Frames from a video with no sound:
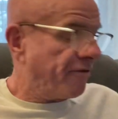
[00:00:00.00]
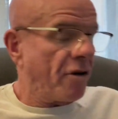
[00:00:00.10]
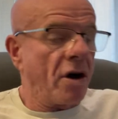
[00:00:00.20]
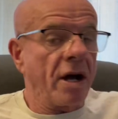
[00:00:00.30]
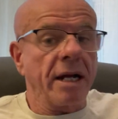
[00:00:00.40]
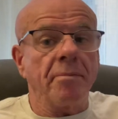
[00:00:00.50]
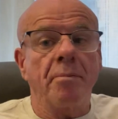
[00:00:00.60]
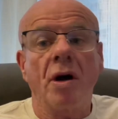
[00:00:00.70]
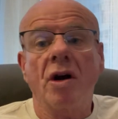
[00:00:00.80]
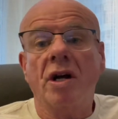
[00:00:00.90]
fine
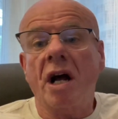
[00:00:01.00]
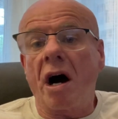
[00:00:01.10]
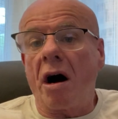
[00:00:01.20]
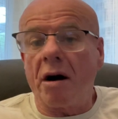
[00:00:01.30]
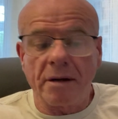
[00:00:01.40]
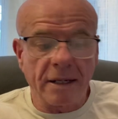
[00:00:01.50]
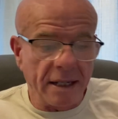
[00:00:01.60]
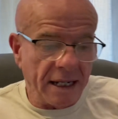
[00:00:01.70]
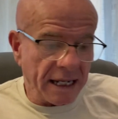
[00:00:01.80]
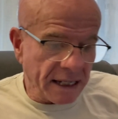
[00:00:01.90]
per car
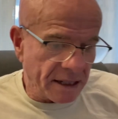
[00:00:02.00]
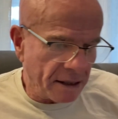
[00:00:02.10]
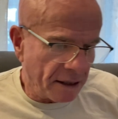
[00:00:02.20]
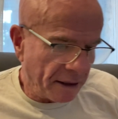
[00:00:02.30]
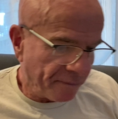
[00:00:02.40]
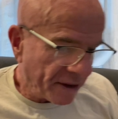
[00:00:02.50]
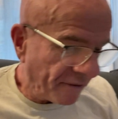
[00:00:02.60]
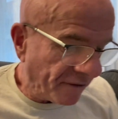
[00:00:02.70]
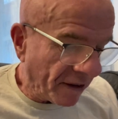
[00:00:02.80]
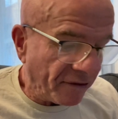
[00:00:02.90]
is
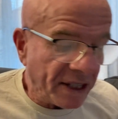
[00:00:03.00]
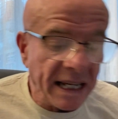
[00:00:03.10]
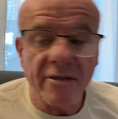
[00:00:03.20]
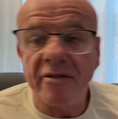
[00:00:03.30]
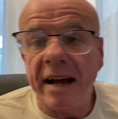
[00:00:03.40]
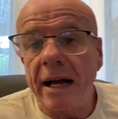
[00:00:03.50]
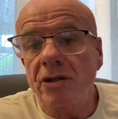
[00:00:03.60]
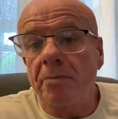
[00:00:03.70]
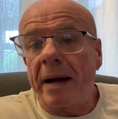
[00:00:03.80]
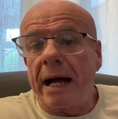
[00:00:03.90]

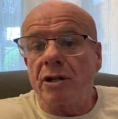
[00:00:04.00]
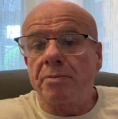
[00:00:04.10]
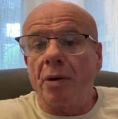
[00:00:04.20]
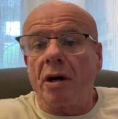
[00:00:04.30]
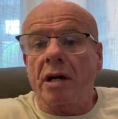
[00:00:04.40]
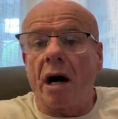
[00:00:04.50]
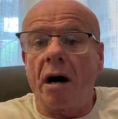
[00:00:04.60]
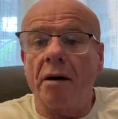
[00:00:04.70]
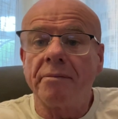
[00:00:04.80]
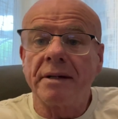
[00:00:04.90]
£15,000 per
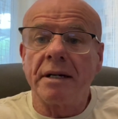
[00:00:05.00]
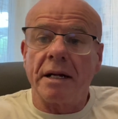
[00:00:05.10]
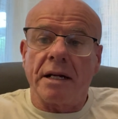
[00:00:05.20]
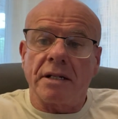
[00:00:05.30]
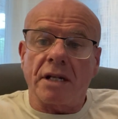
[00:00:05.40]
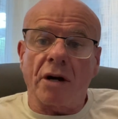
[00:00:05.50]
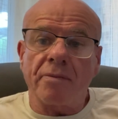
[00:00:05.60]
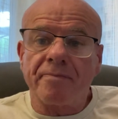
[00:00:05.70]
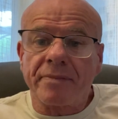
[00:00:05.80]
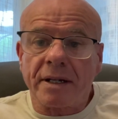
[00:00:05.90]
car.
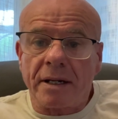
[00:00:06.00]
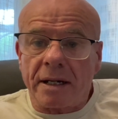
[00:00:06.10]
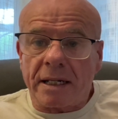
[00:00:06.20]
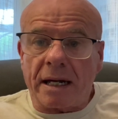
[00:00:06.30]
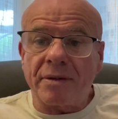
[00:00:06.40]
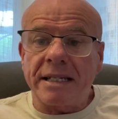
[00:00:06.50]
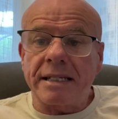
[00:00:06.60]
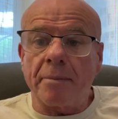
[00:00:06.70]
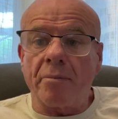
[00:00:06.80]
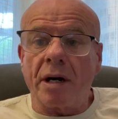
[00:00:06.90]
So come
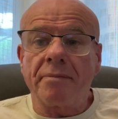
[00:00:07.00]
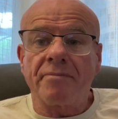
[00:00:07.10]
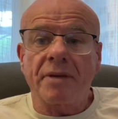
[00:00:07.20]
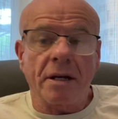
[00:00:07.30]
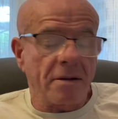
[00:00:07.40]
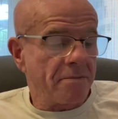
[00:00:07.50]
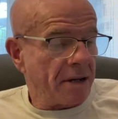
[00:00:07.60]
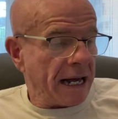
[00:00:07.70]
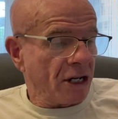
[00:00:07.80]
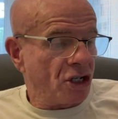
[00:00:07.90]
December,
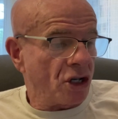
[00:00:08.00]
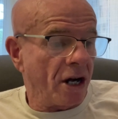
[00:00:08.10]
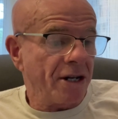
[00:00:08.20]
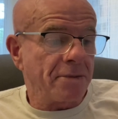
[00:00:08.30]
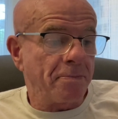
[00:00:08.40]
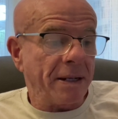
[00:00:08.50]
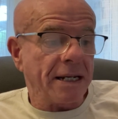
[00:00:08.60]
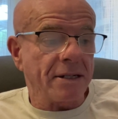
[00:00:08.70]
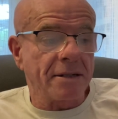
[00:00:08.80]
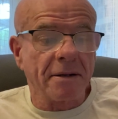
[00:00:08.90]
and China's
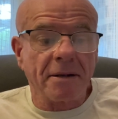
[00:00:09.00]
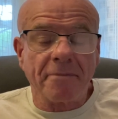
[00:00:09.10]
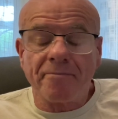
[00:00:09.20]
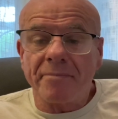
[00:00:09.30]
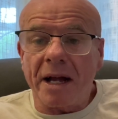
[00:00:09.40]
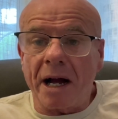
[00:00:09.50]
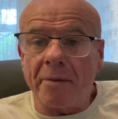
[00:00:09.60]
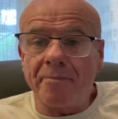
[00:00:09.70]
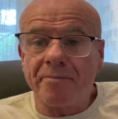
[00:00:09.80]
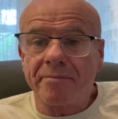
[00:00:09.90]
biggest um,